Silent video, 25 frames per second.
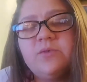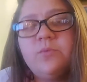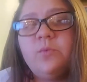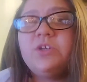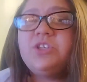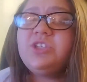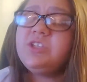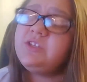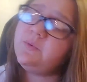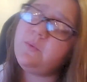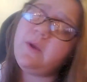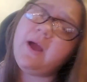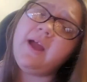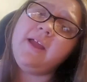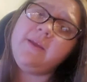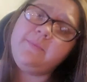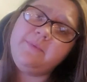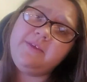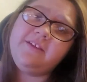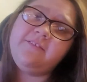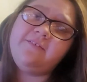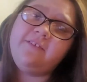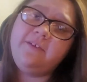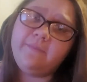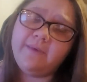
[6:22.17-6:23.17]
which is why I'm
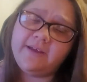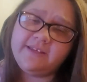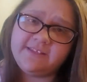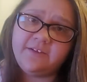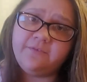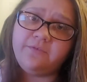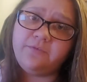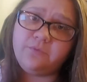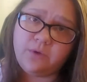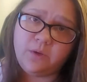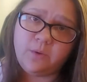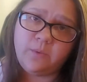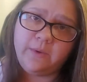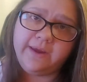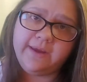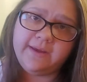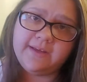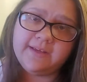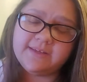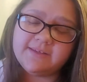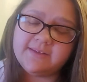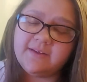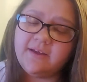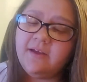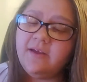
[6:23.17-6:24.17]
giving myself 3
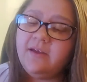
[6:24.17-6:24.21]
weeks